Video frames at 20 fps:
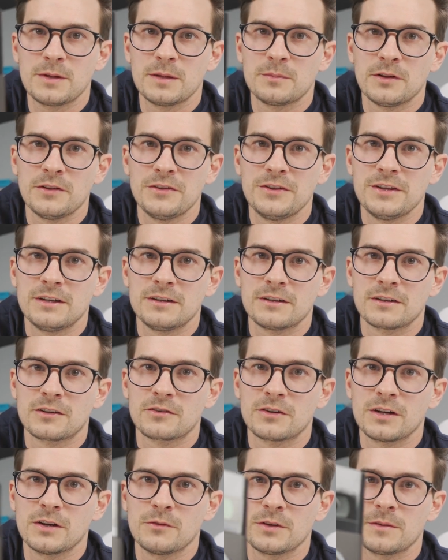people didn't
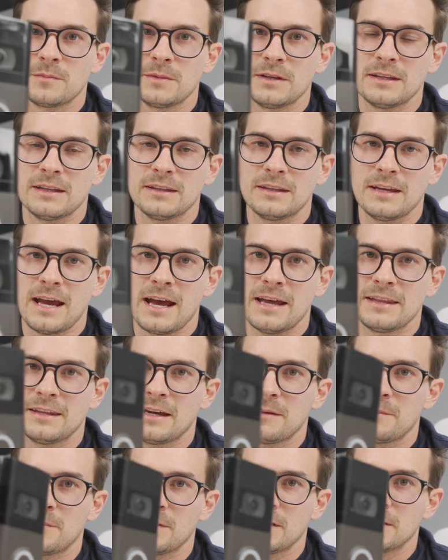agree with me that they had
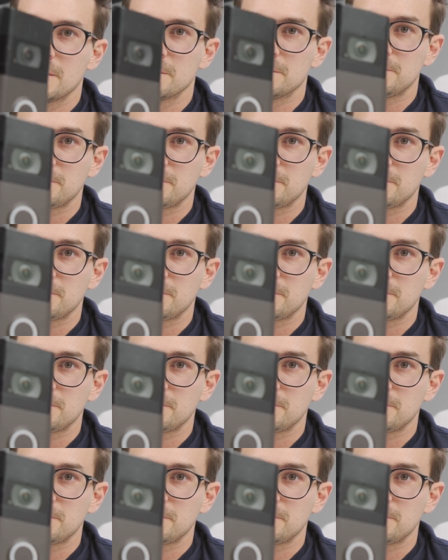that, but